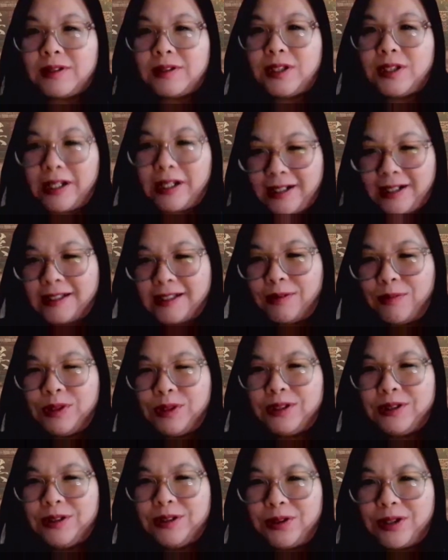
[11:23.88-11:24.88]
is getting
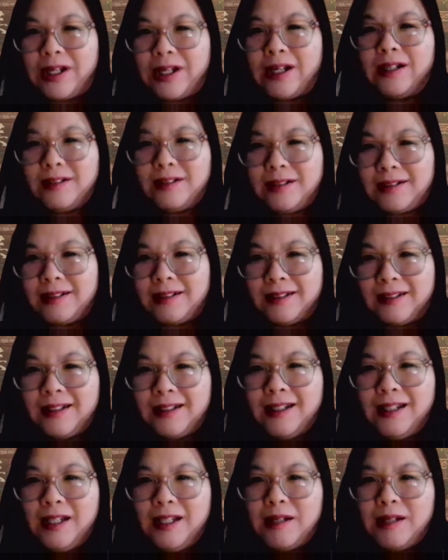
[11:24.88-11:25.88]
someone to look at it and
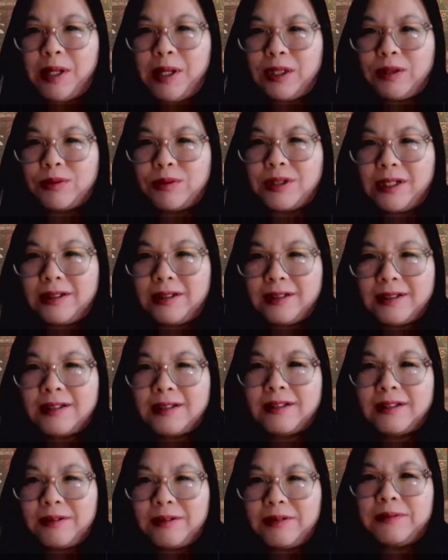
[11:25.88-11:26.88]
make yeah. sense.
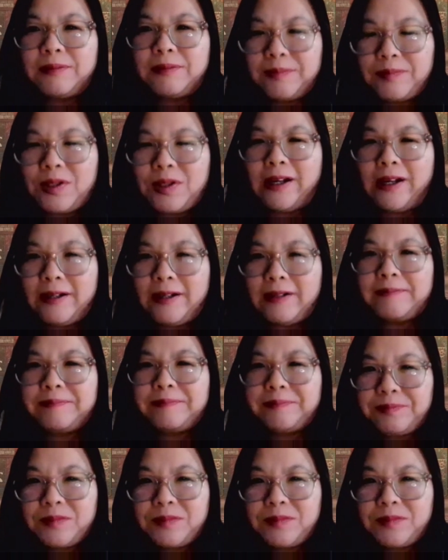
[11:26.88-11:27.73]
So yeah.